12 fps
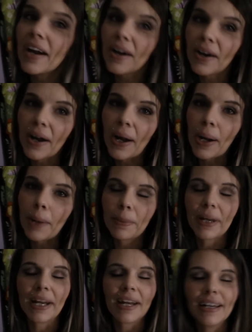her up,
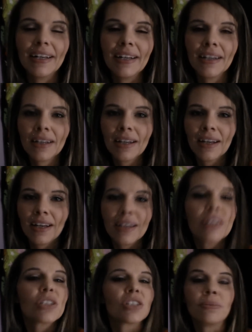and
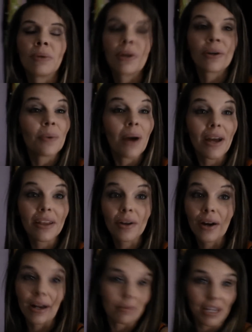she's wondering why the
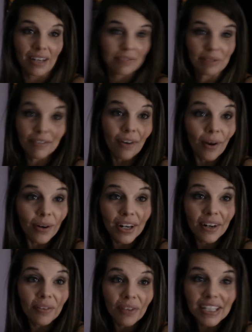crap I have my phone in
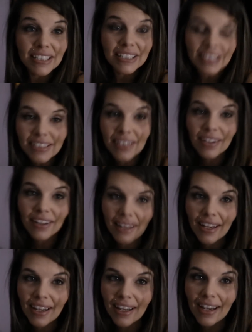her face this
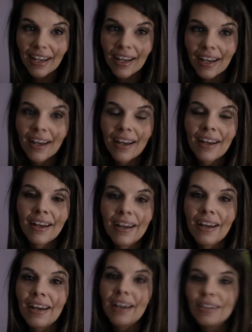early.
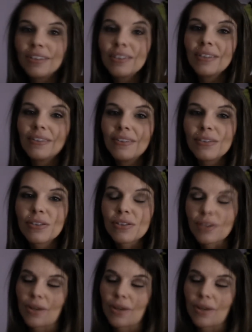So,